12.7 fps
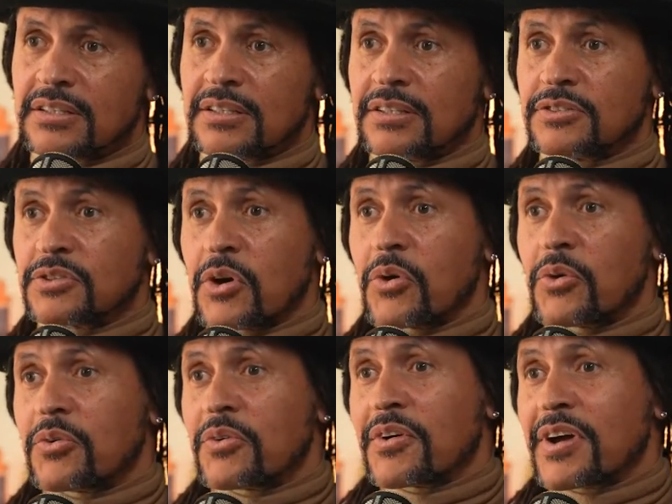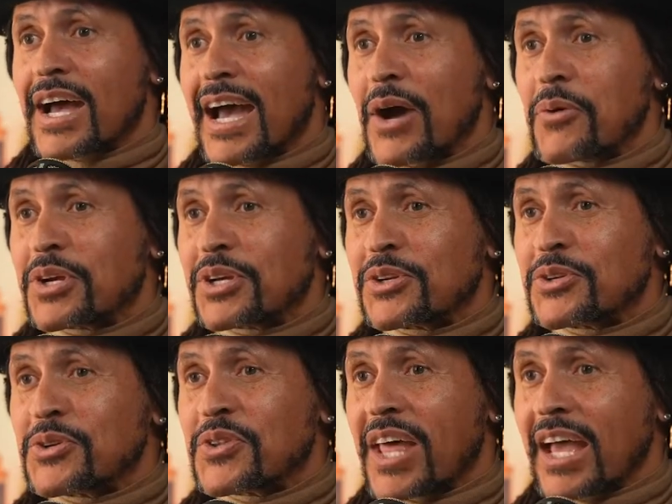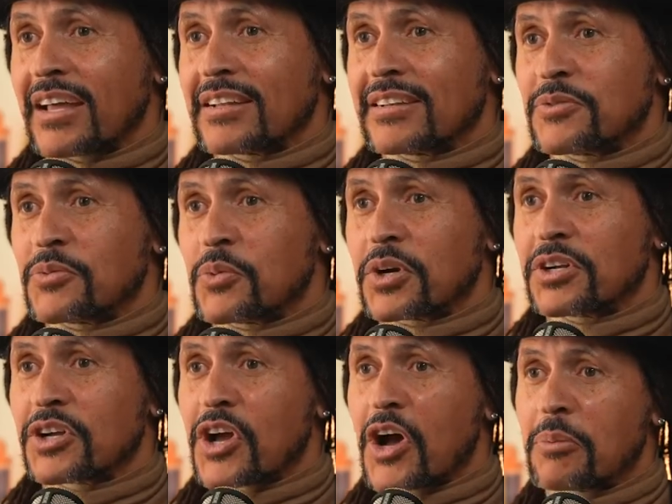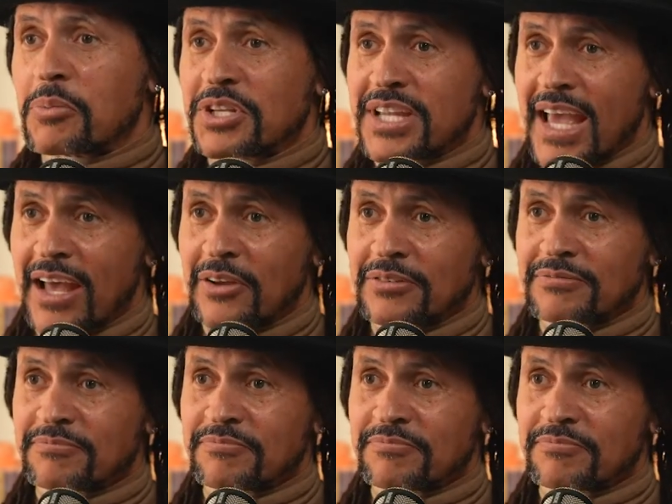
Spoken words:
And so how are we going to do that? We're going to calm you down.